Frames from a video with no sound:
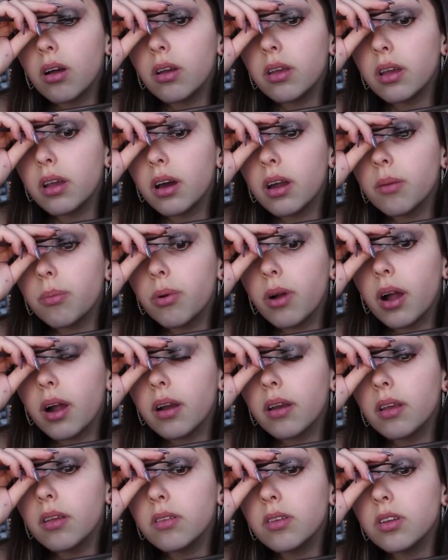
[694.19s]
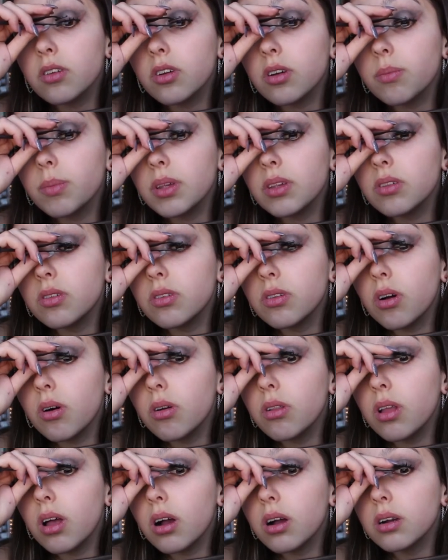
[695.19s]
you gotta practice. It took me so
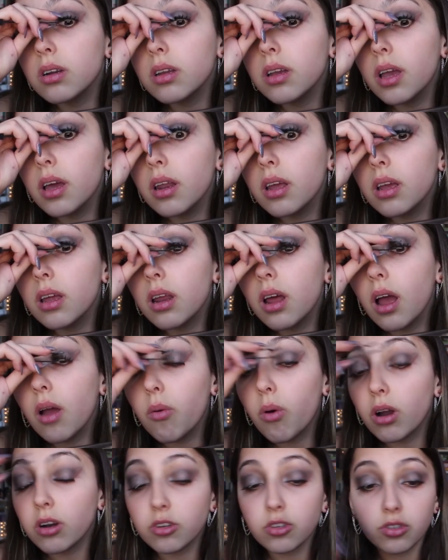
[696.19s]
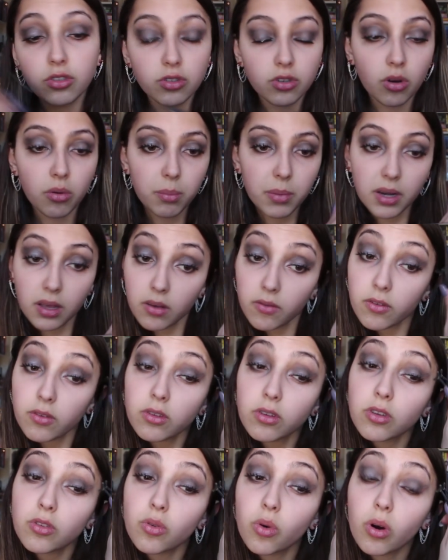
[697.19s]
long to get it. I watched so many
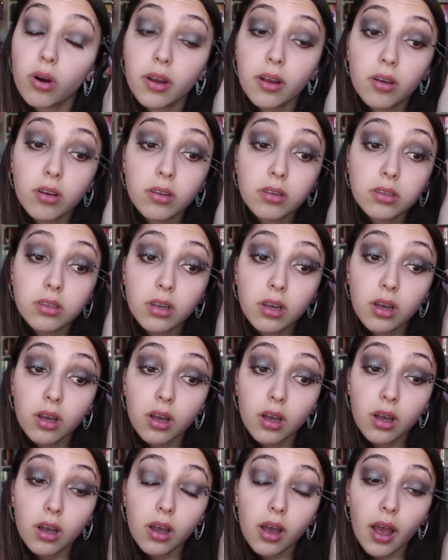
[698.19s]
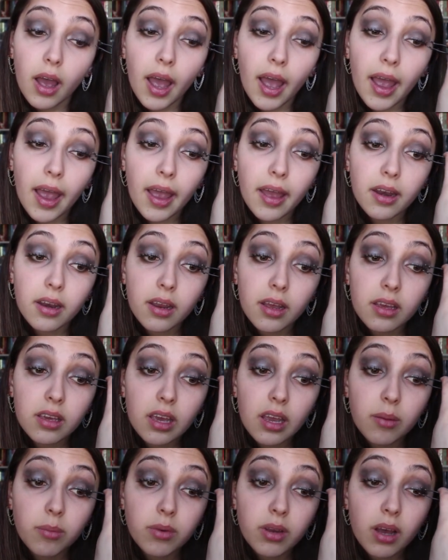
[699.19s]
tutorials and it
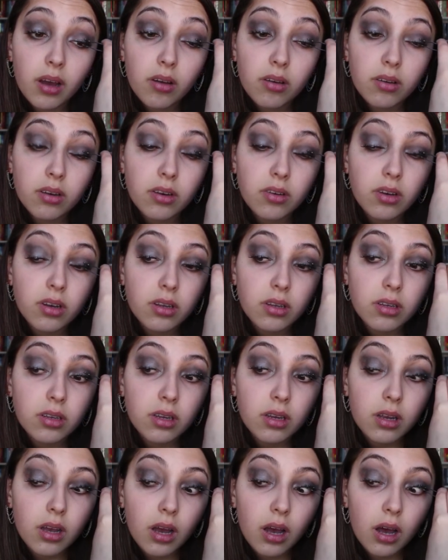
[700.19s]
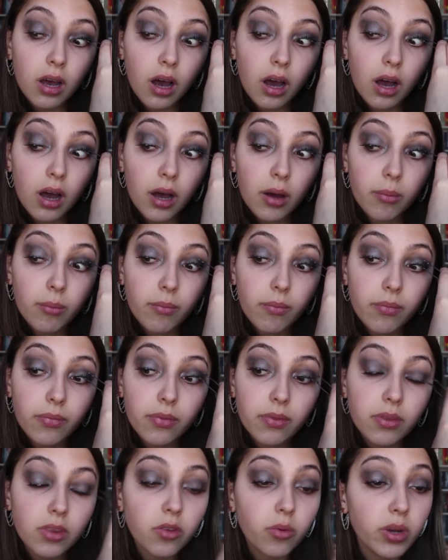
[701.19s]
came down to just um,
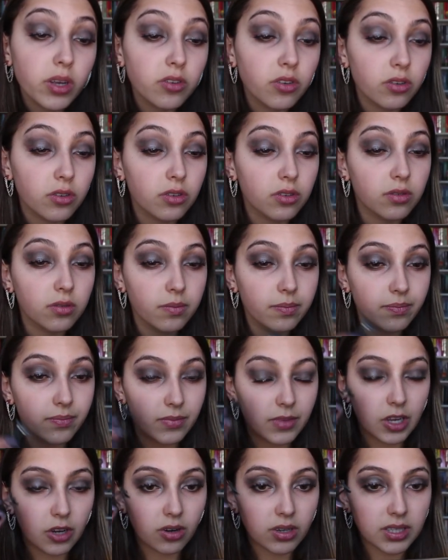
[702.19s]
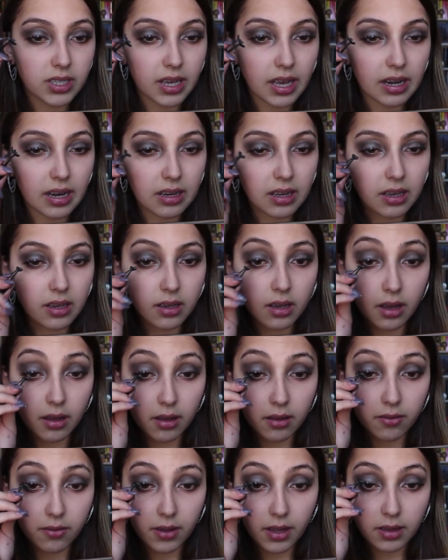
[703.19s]
tweezers. You don't have to get any
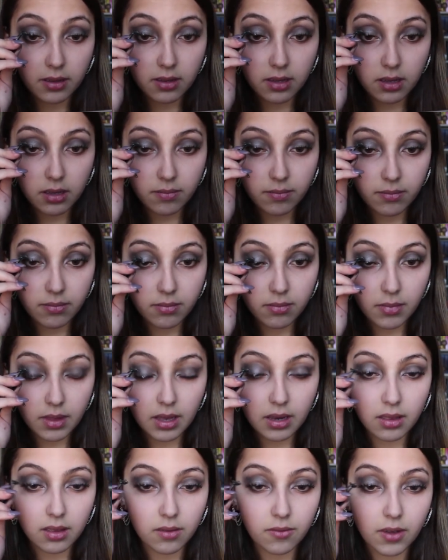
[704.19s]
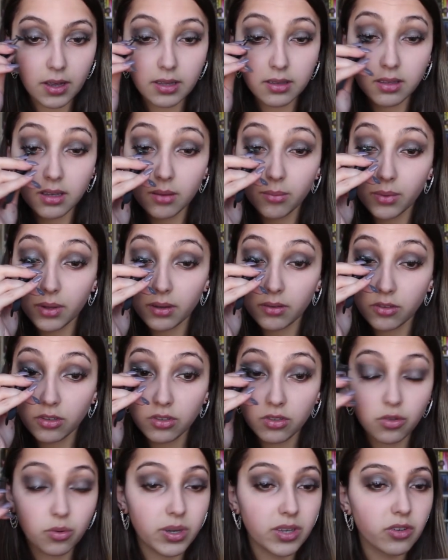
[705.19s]
uh, fancy, anything fancy, but
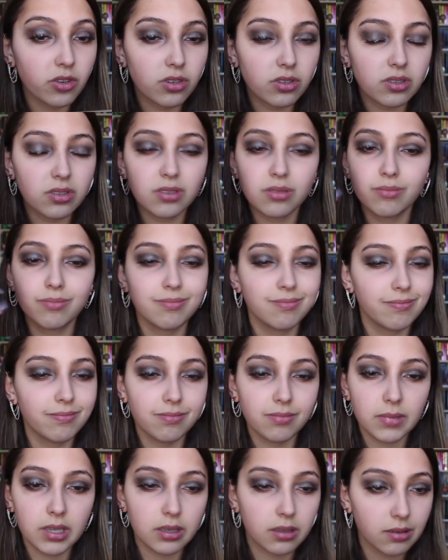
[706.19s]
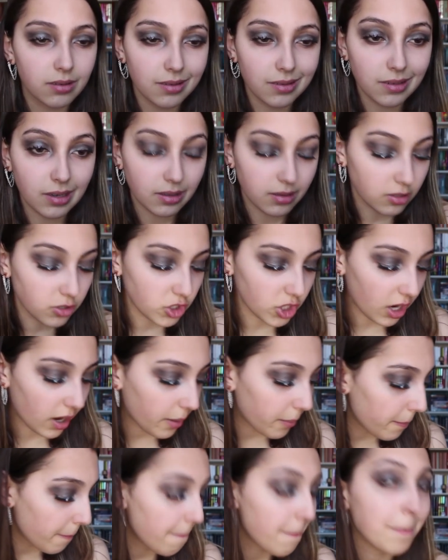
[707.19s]
just tweezers does the
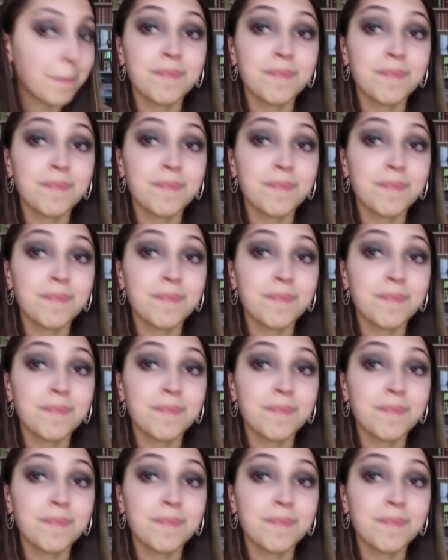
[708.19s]
job